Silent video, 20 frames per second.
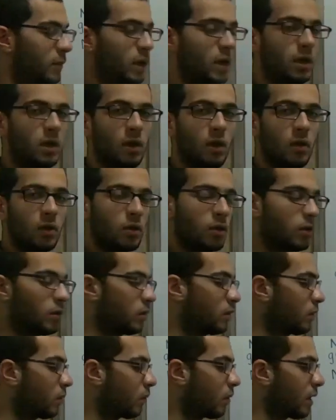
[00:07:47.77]
the
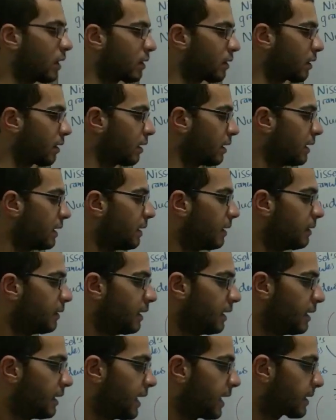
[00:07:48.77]
neuron with
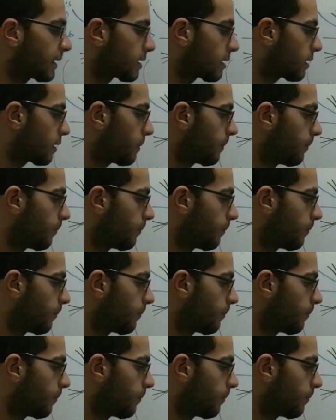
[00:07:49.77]
the next